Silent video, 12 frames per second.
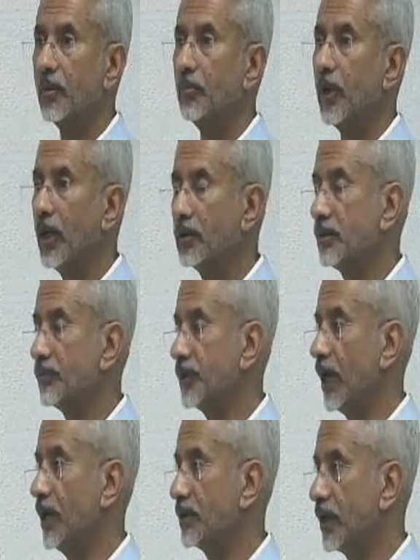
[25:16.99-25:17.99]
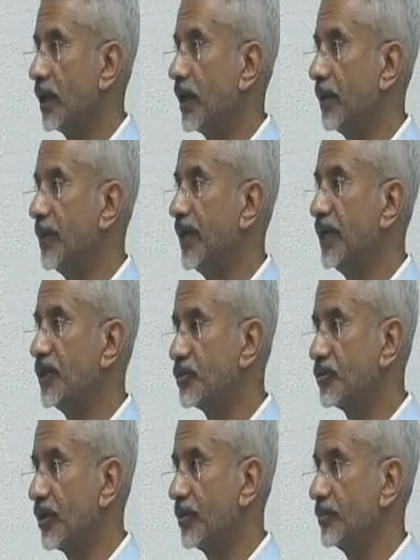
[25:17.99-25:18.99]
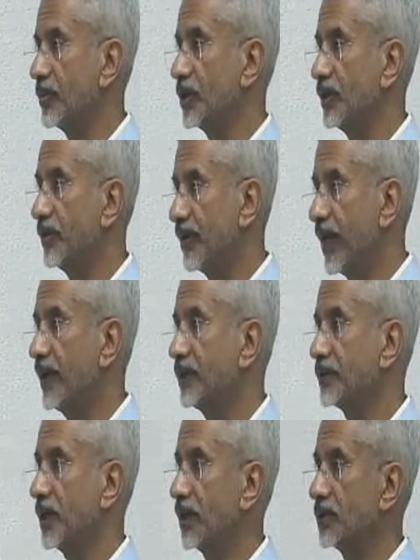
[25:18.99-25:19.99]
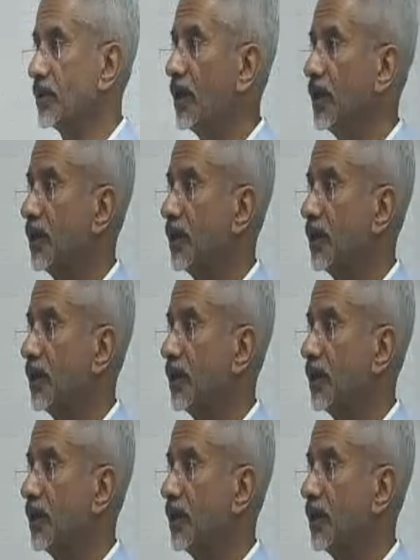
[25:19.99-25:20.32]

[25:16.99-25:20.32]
Part of that emanates from the fact that